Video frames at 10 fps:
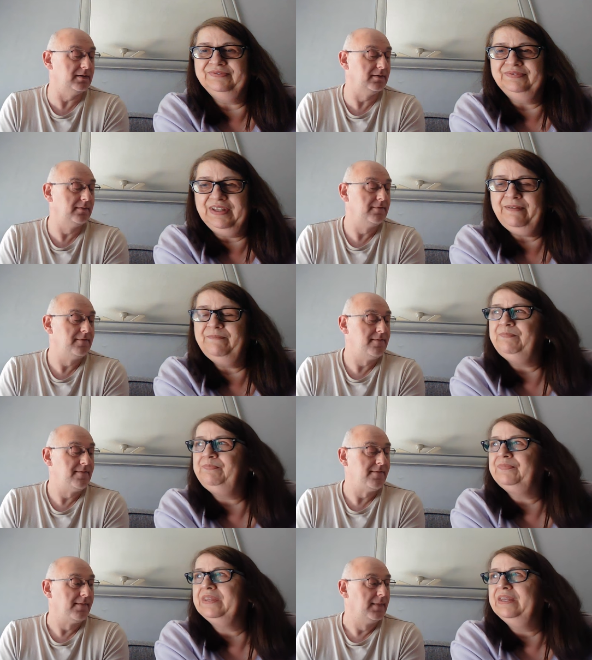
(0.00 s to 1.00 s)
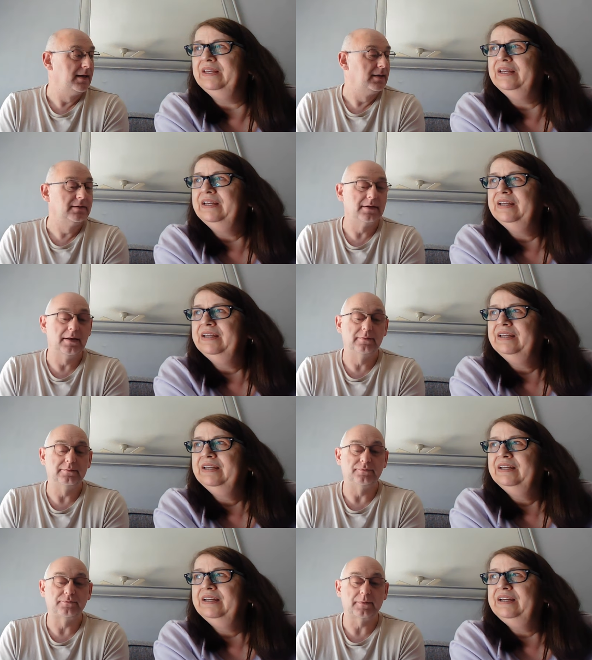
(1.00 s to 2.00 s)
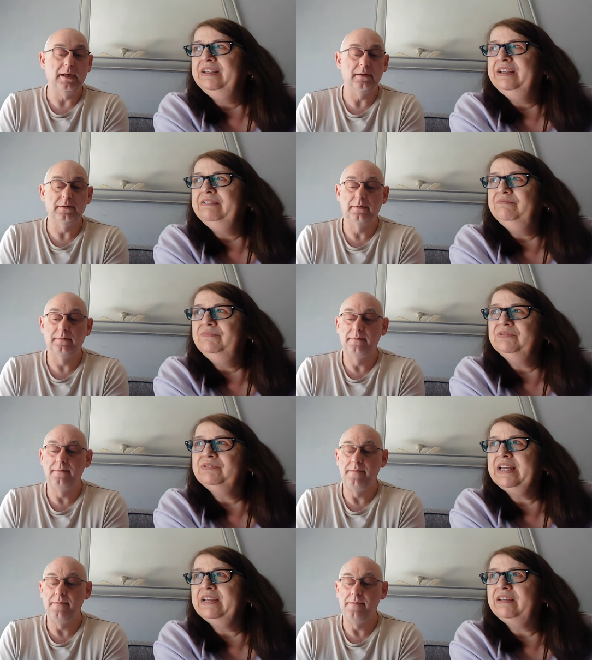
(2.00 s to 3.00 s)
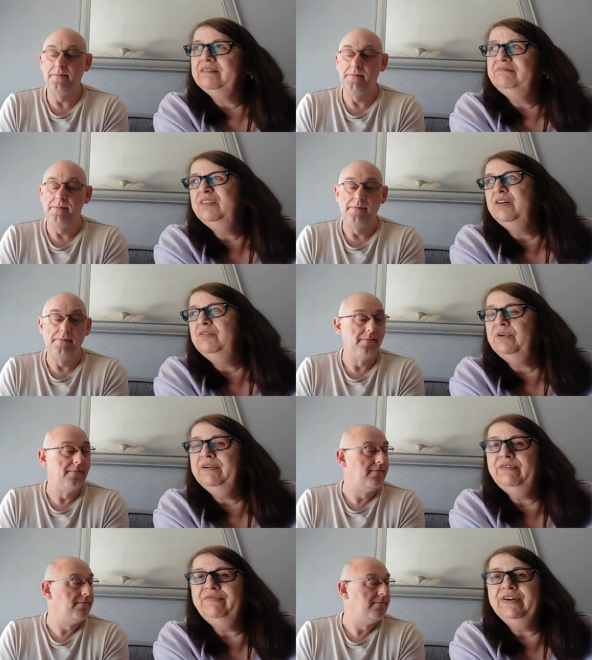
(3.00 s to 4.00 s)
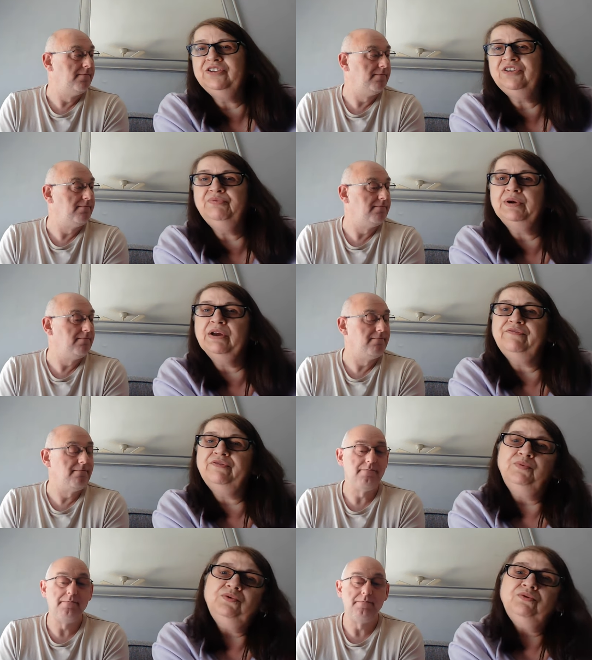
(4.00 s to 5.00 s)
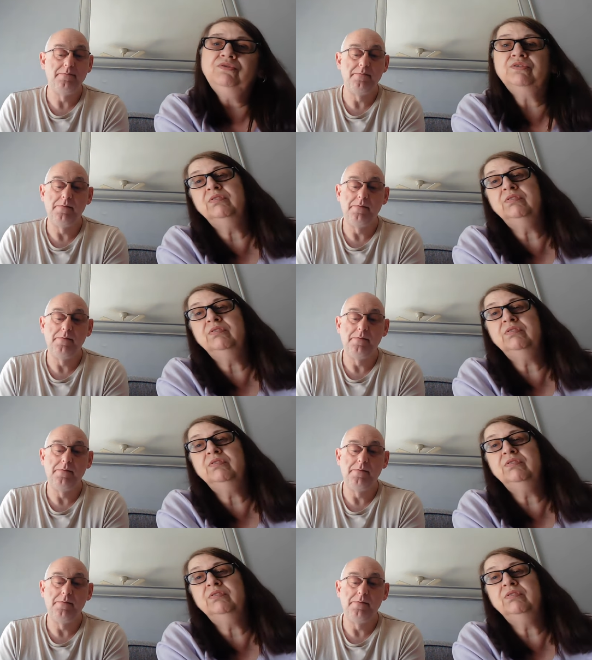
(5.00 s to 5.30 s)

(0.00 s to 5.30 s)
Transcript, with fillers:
Speaker 1: Yeah. So
Speaker 2: and yeah. then we'll take you know whatever adventure. If we go for a walk,